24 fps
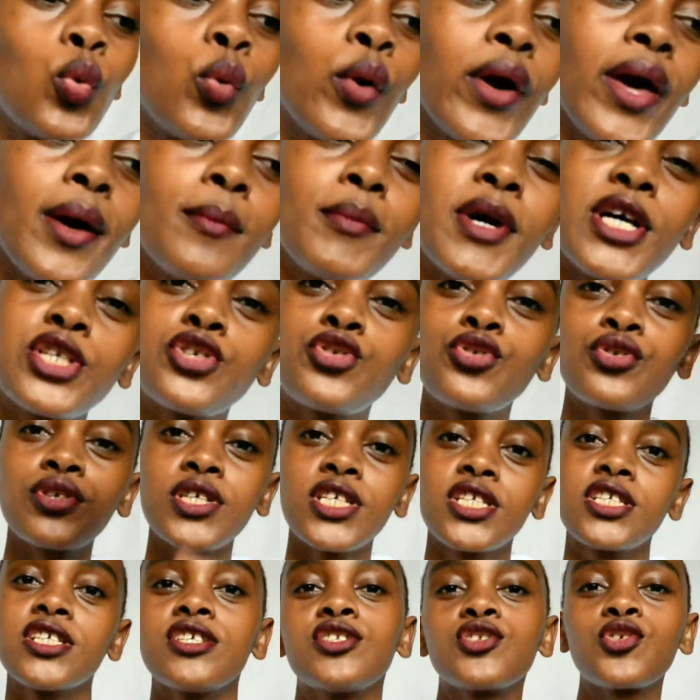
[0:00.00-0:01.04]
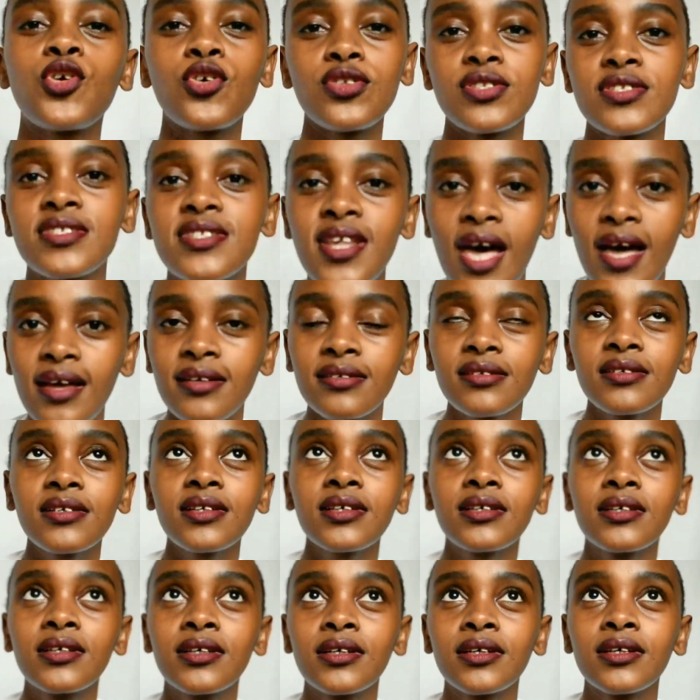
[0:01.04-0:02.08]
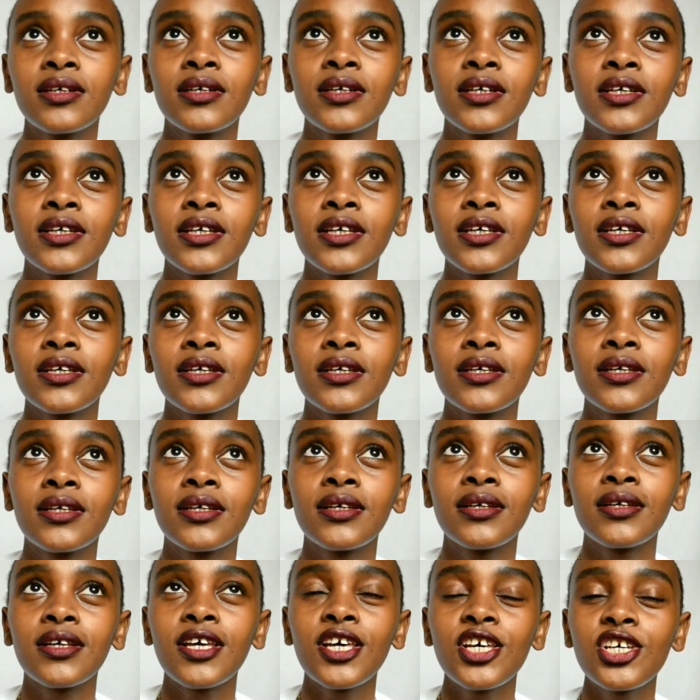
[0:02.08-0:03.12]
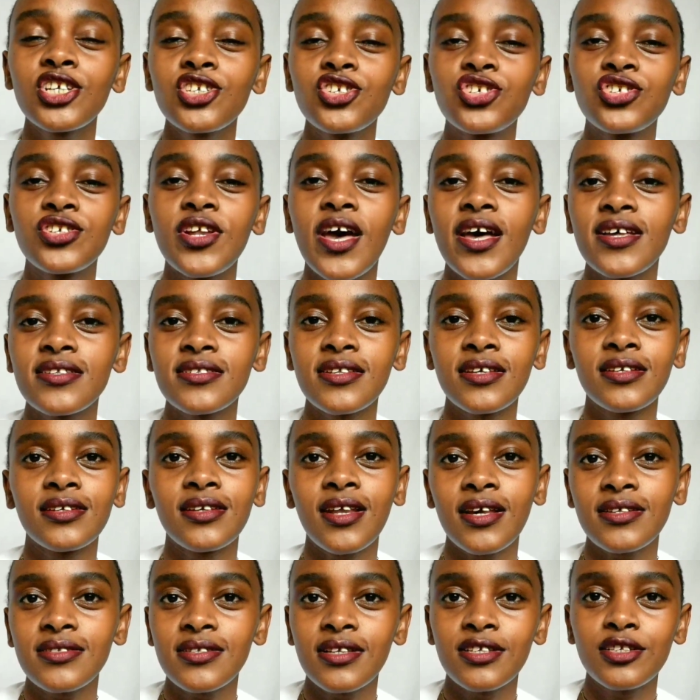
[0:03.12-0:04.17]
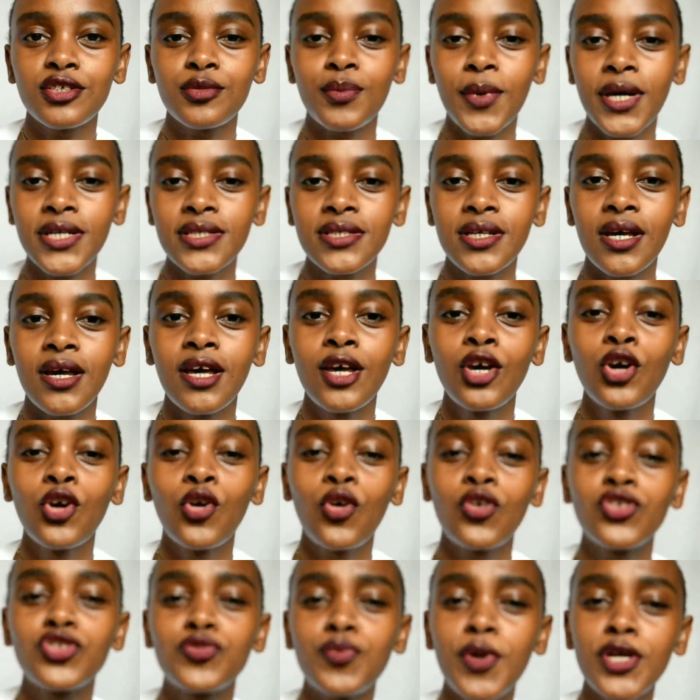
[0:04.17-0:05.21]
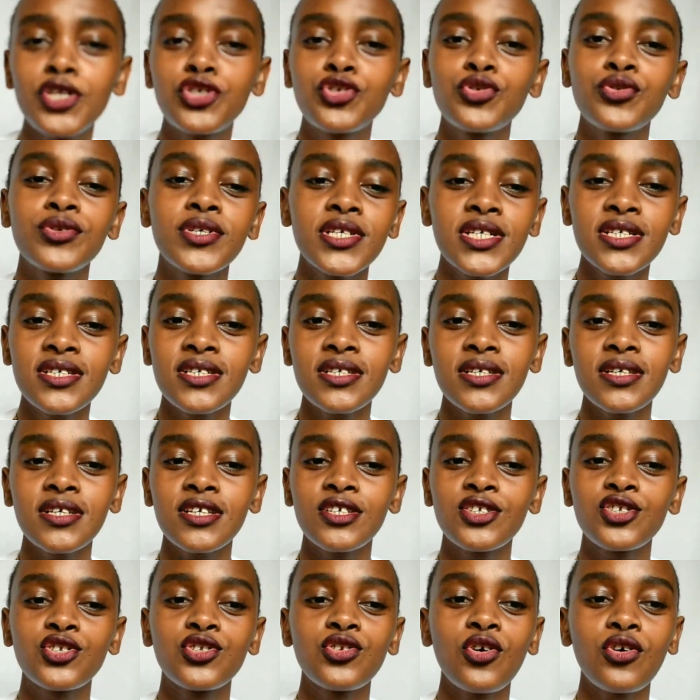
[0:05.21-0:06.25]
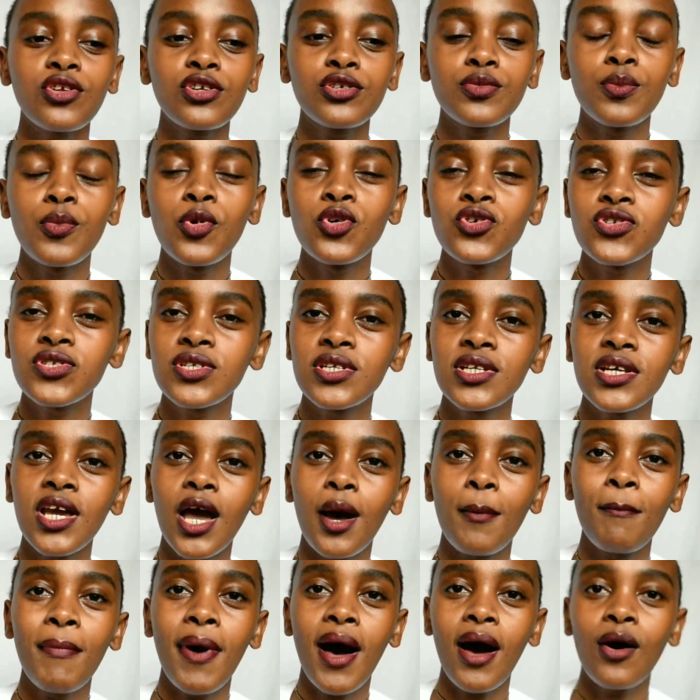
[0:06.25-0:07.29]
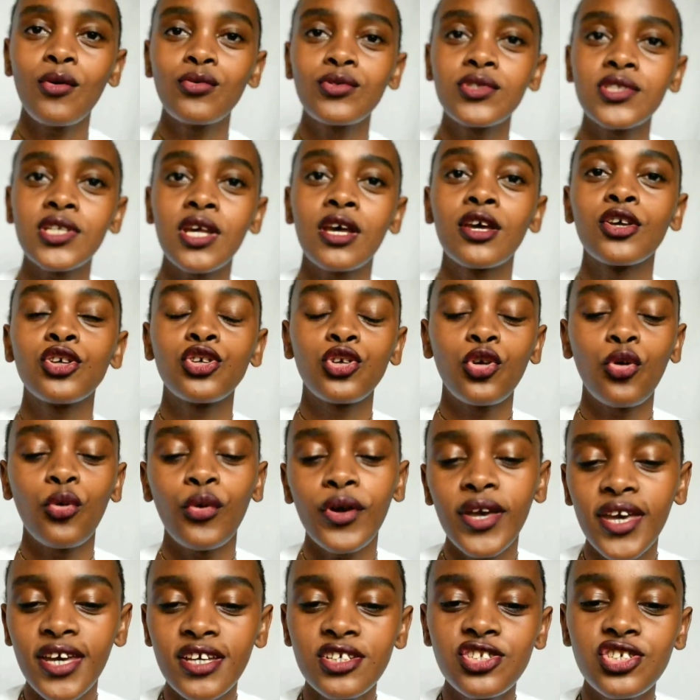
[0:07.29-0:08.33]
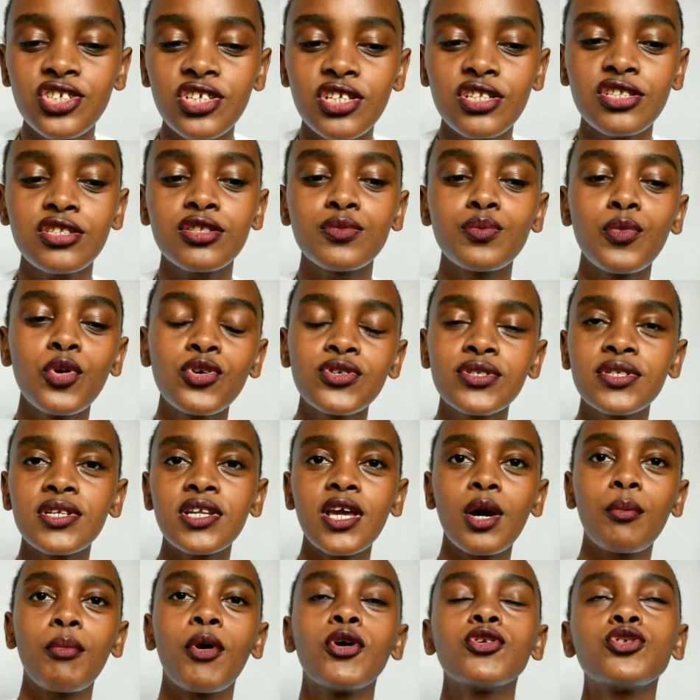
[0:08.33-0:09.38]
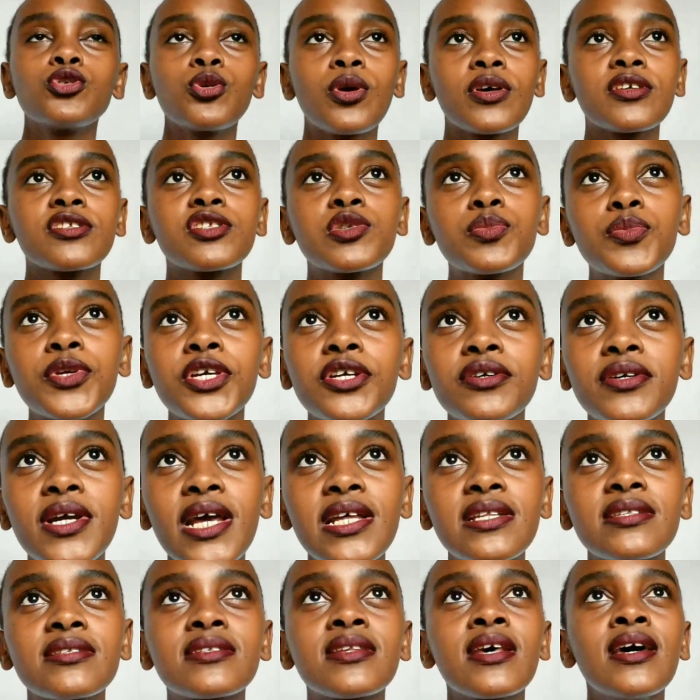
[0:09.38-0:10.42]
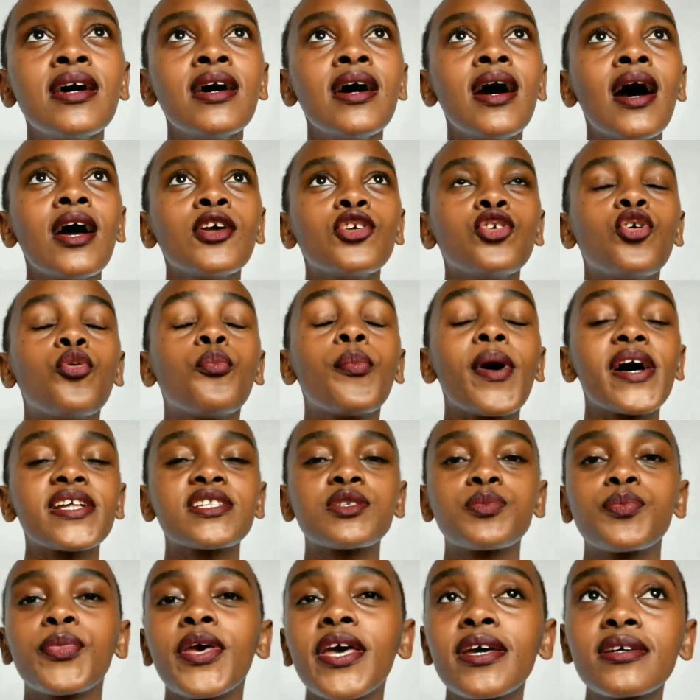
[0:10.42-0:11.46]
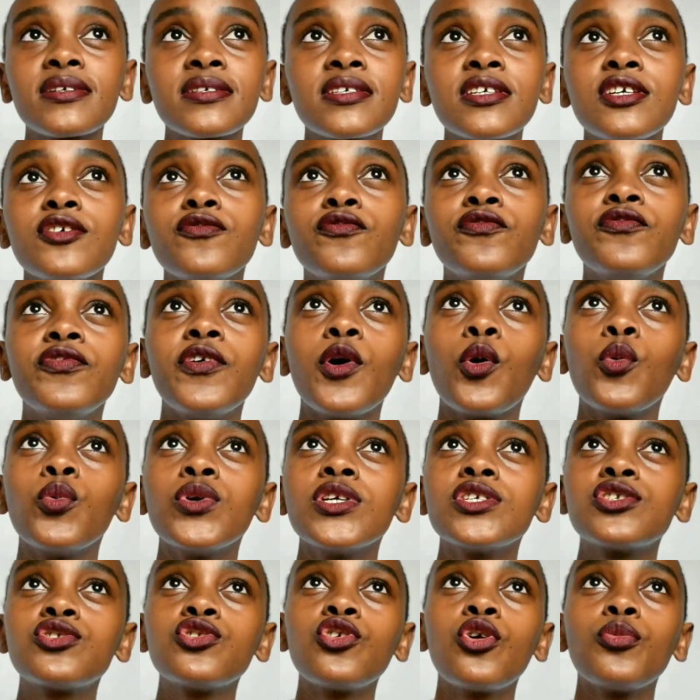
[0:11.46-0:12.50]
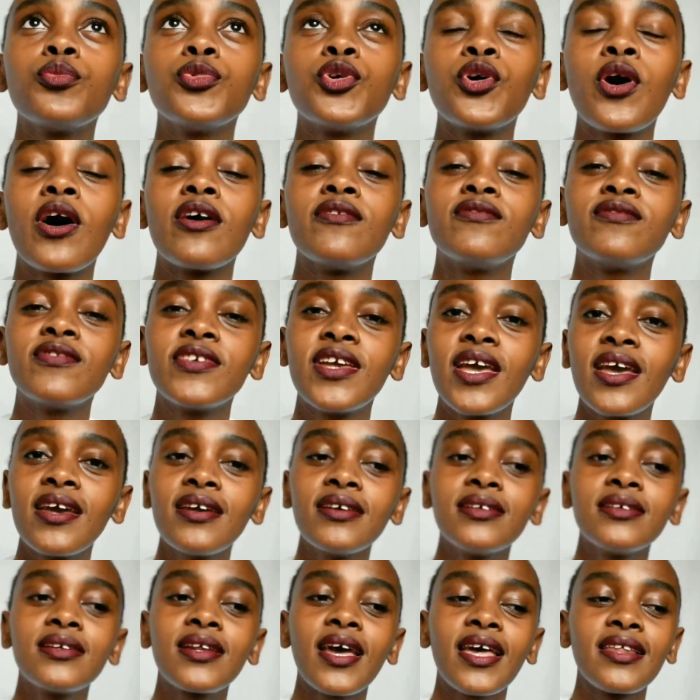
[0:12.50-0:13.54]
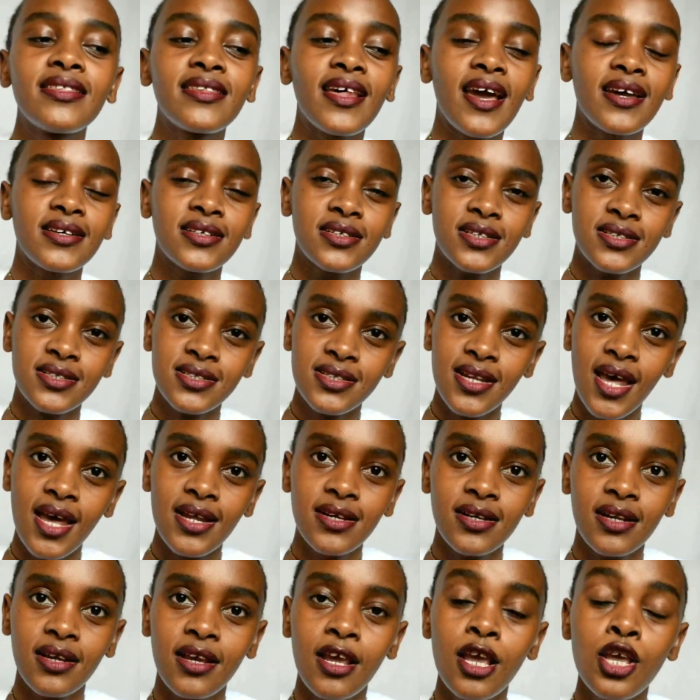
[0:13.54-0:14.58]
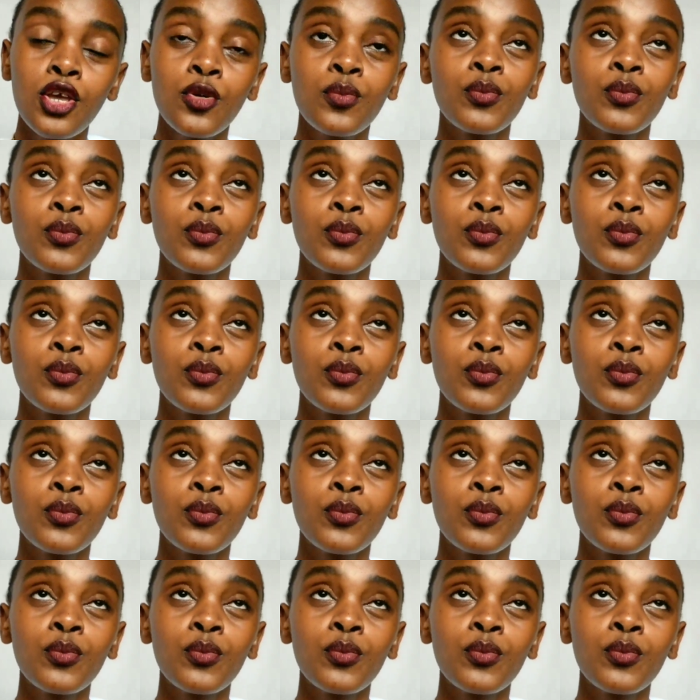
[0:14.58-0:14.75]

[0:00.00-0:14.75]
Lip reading: Like, where maturity is concerned, age does and doesn't matter, because maturity is not mostly about your age, it's mostly about your experience, your perspective, the wisdom you have gained, and the understanding.